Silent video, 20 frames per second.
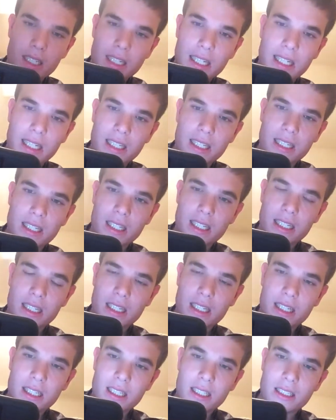Alright,
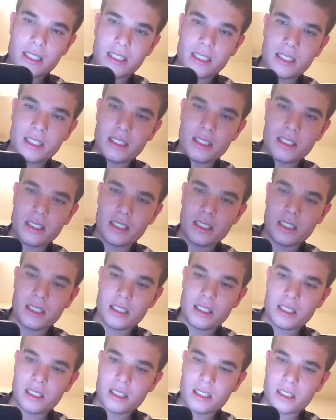uh...
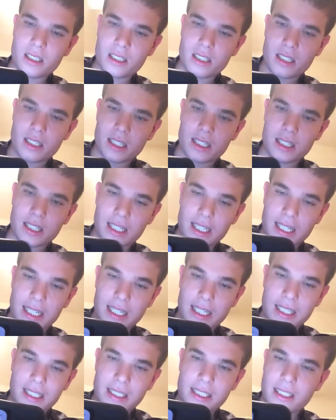Hold on,
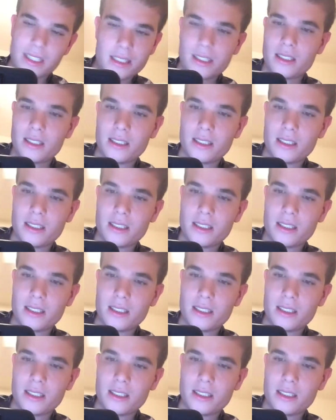guys.